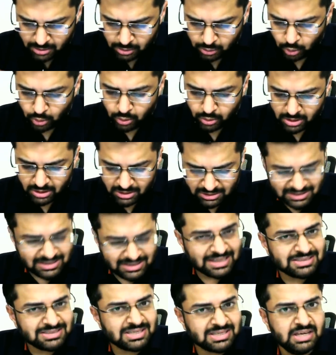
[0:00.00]
took the
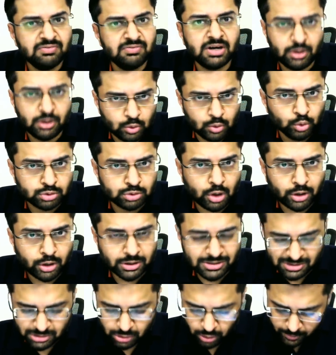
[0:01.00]
test even in two
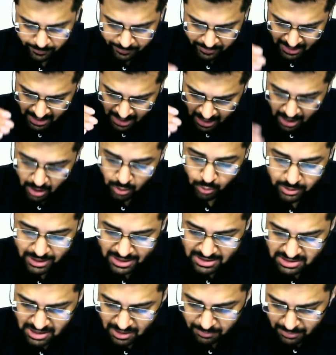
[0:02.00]
slots so how
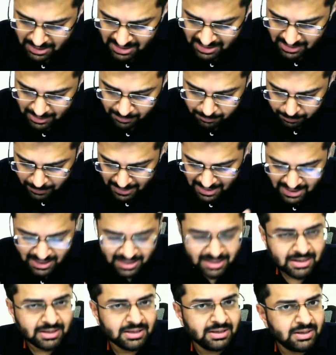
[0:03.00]
can somebody compare
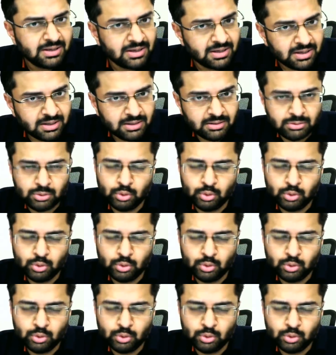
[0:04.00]
uh,